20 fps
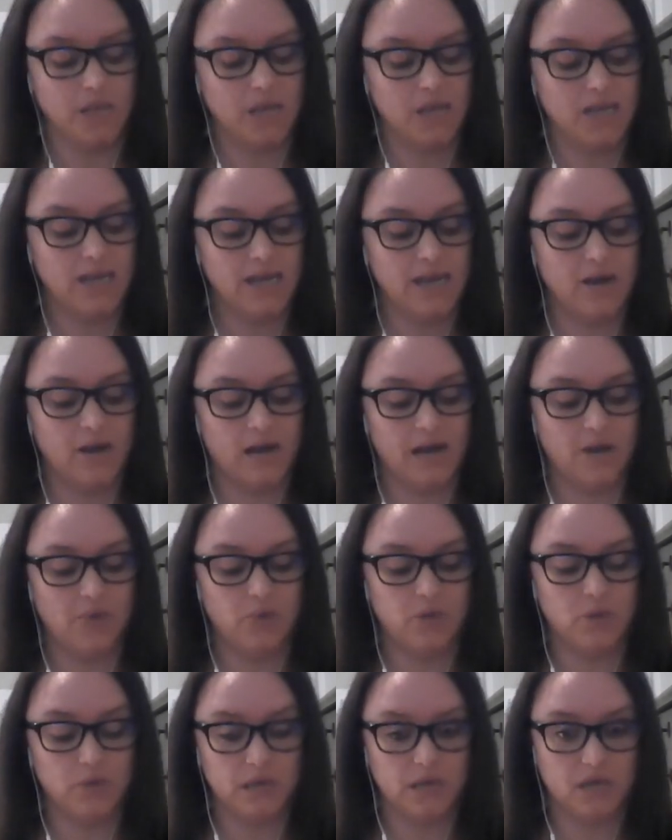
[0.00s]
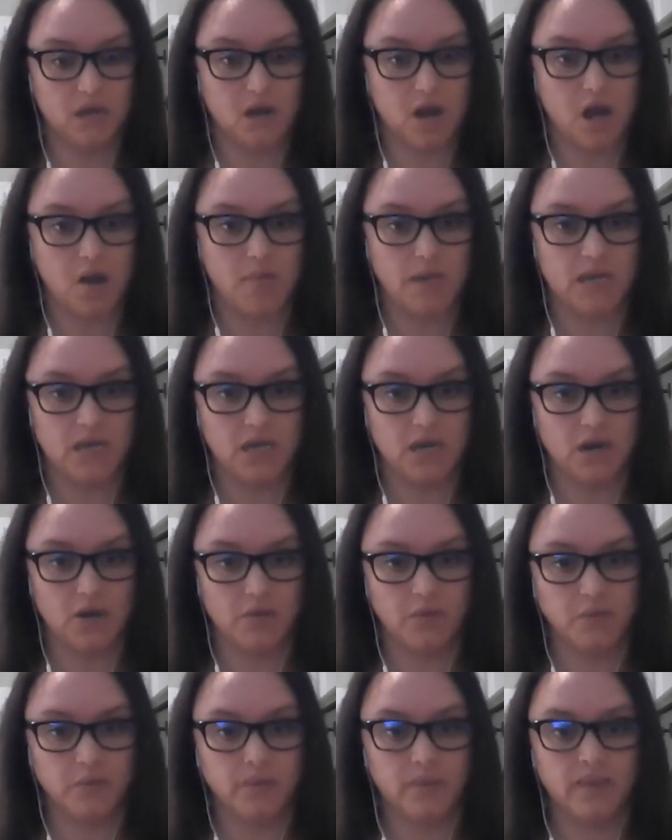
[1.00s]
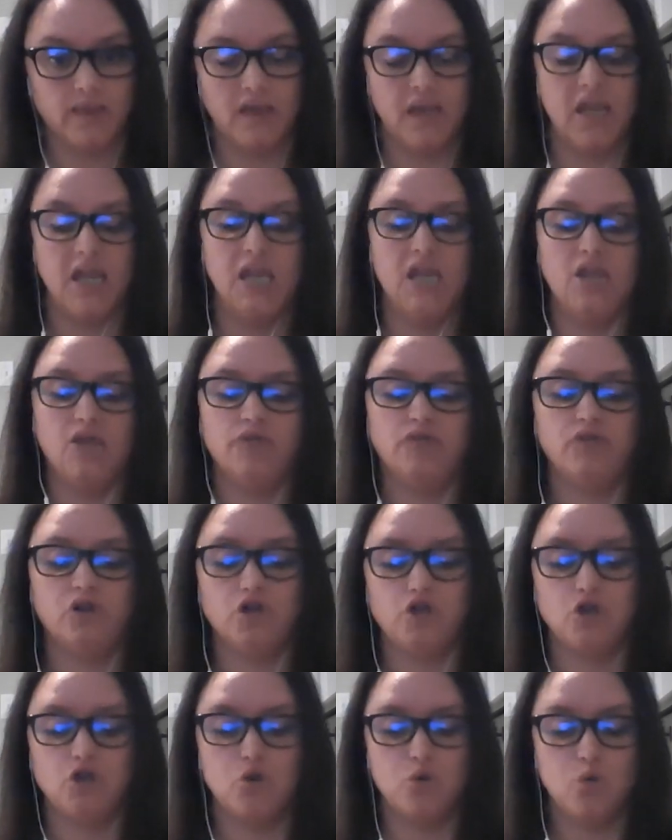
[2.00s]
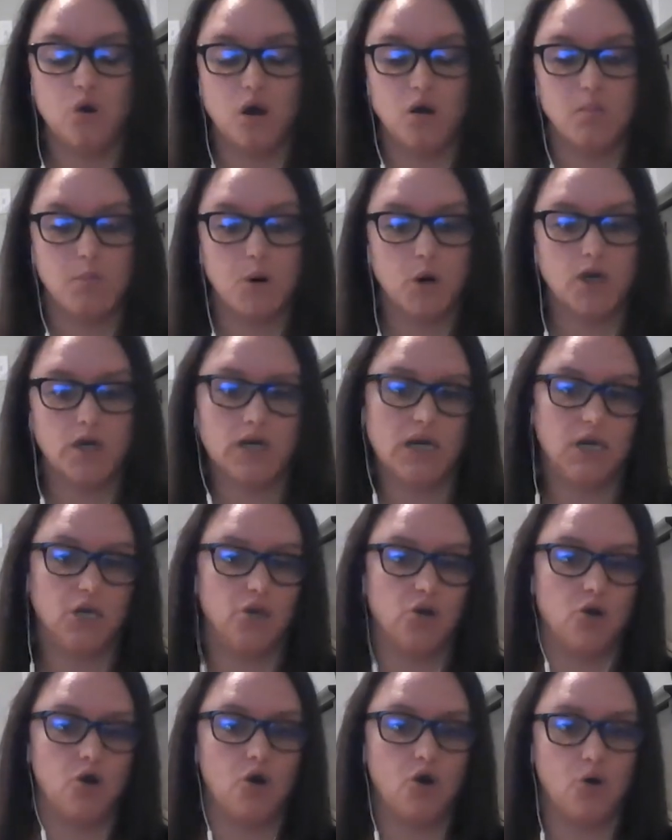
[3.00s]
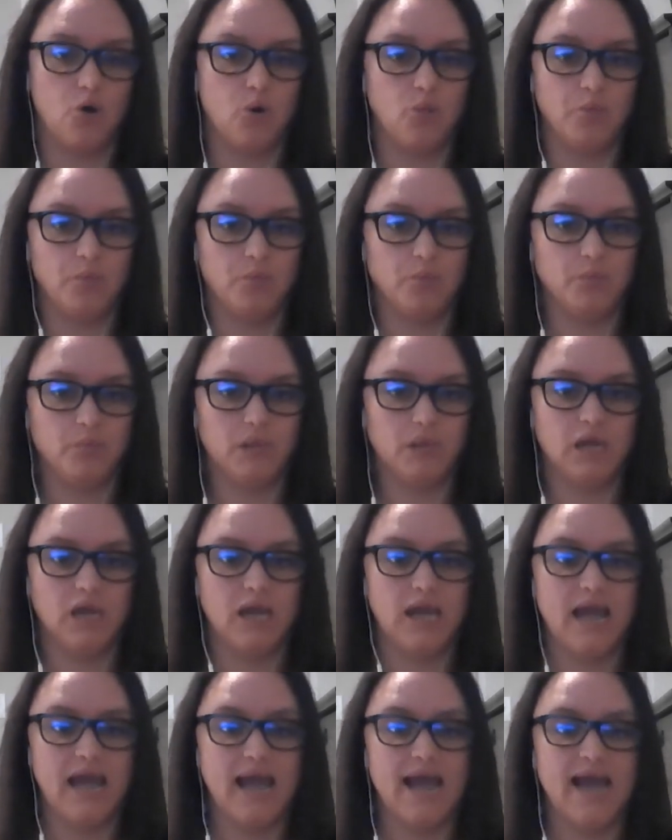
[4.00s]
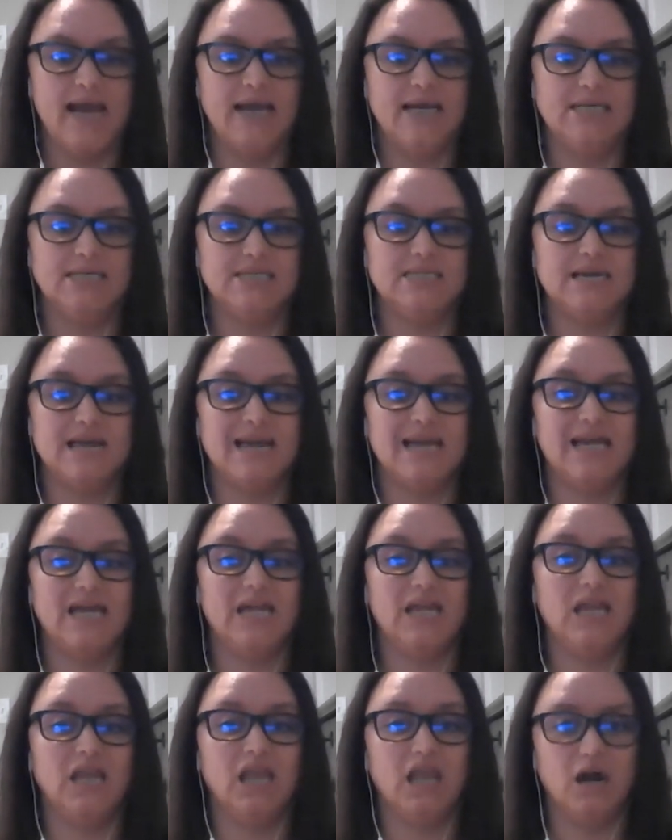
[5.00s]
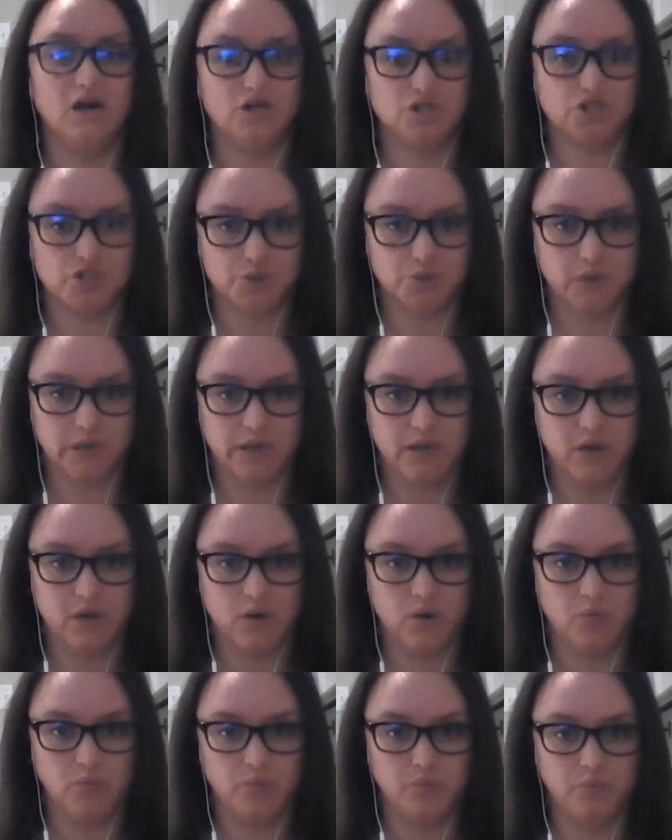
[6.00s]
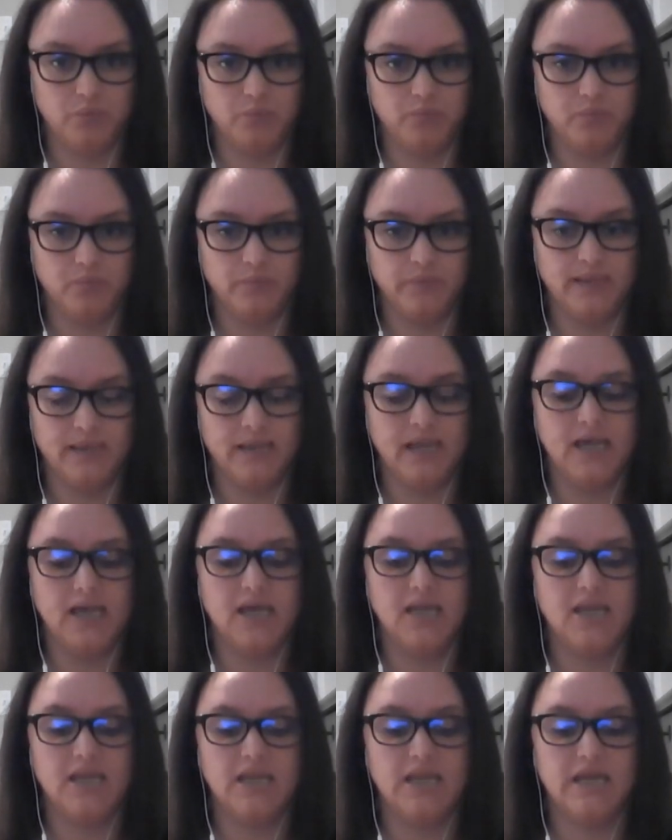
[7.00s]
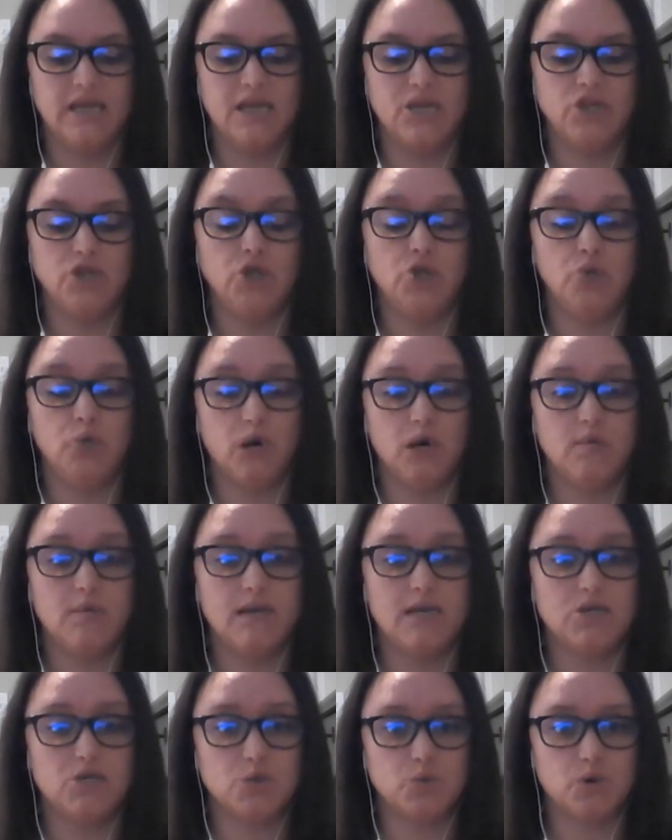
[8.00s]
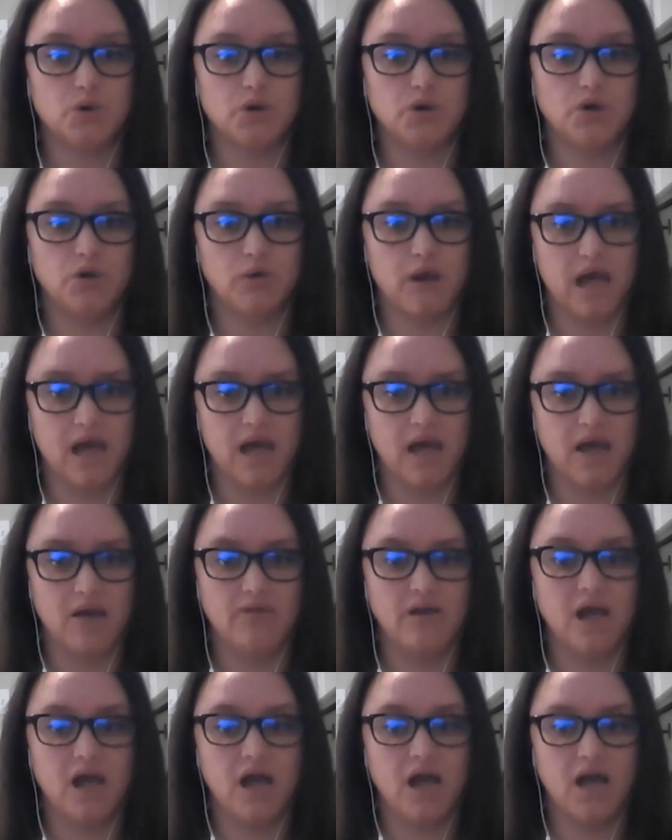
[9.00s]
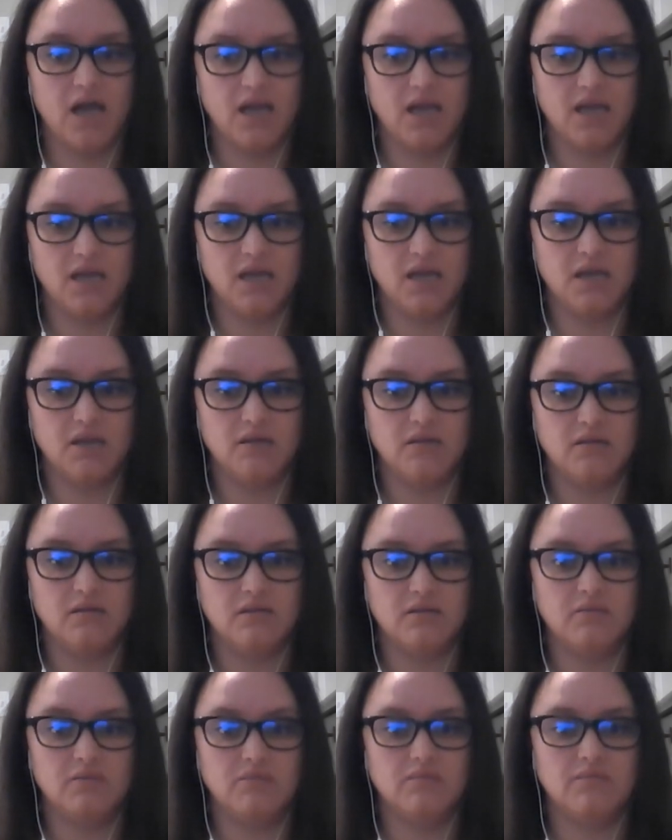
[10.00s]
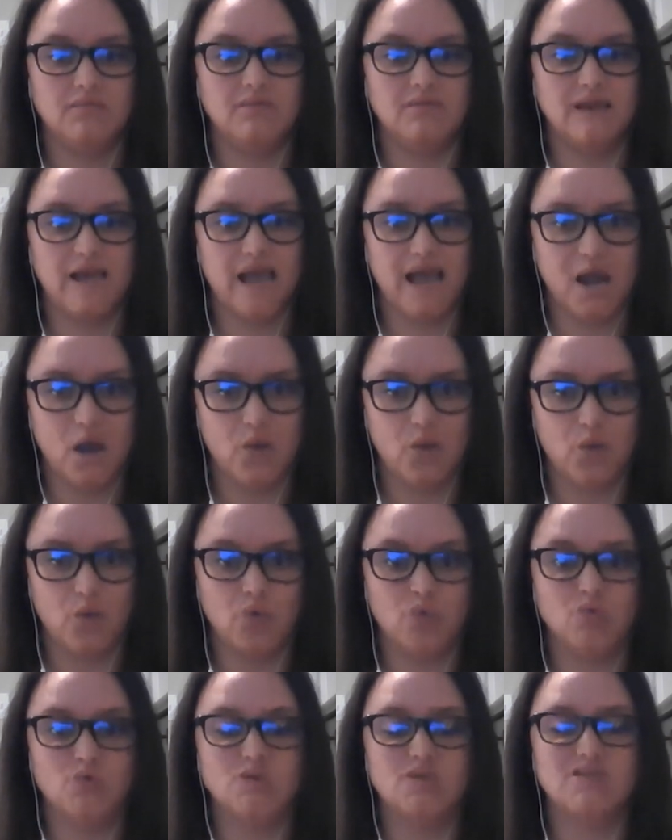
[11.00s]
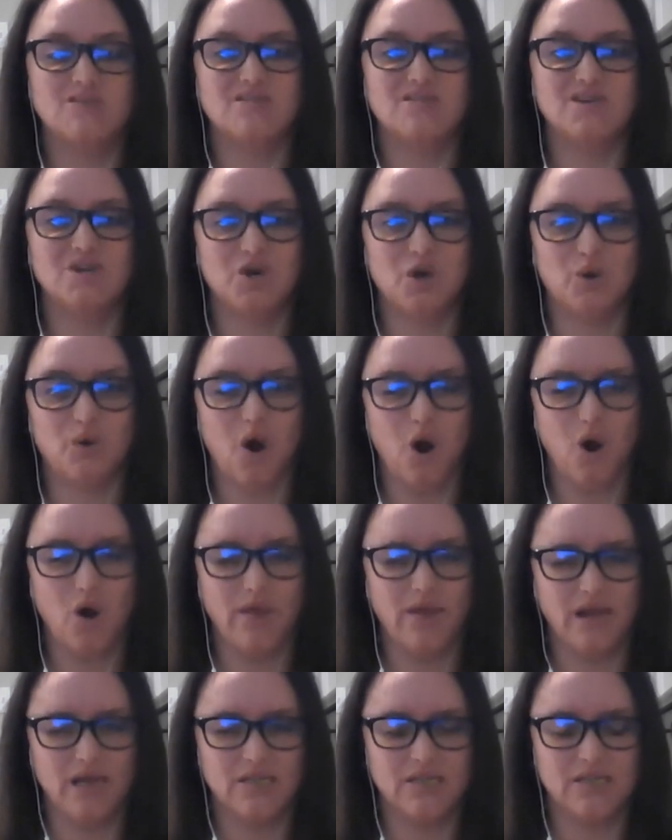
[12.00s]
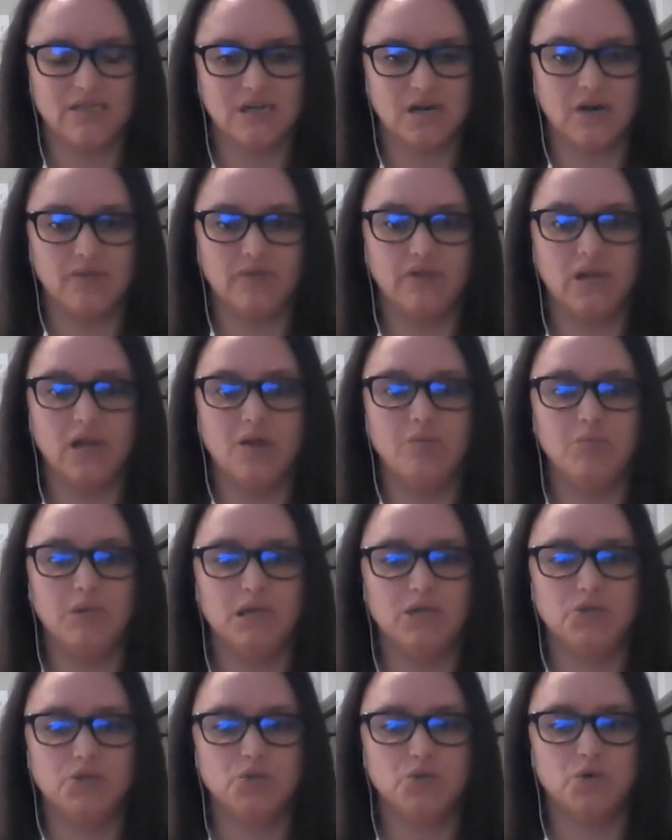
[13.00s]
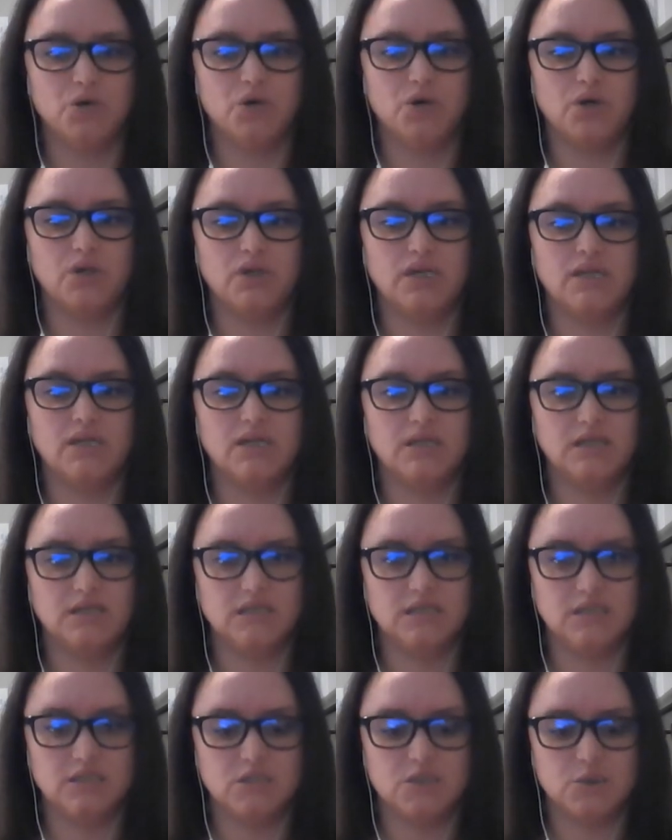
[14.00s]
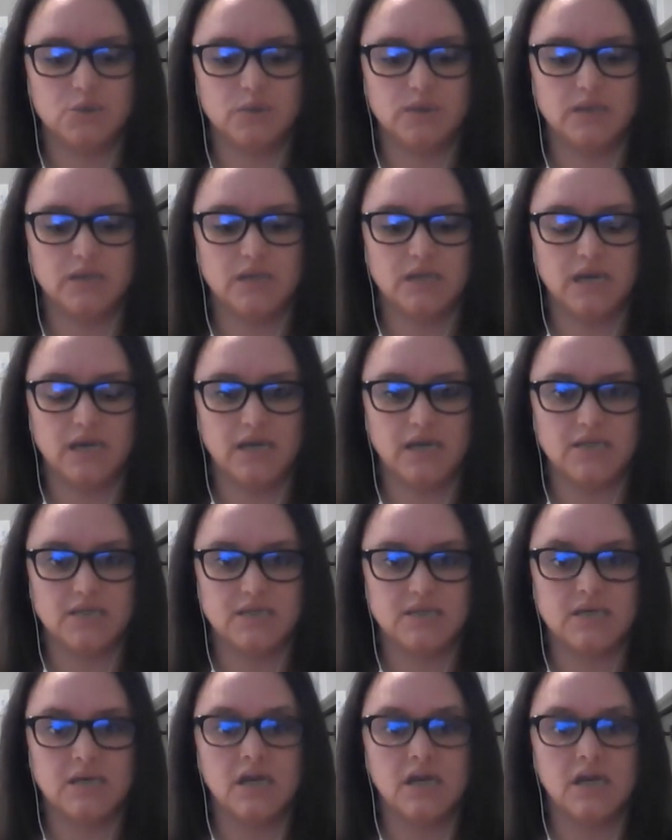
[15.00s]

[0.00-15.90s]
Now, I will make a comment here. If you are marketing your home as a luxury home, then you want to make sure you have high-end towels, all that stuff. Make sure that the linens are really nice.